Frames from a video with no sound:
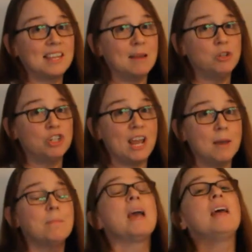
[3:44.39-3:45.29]
same
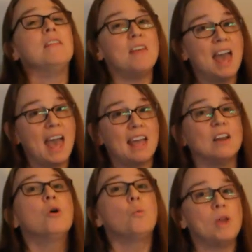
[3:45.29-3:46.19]
shape,
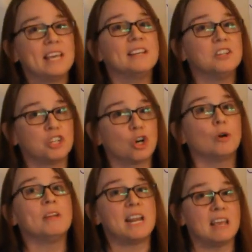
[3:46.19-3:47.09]
then we can
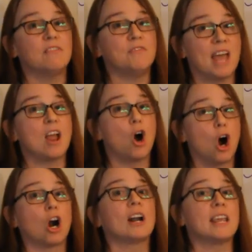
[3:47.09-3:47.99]
determine if they are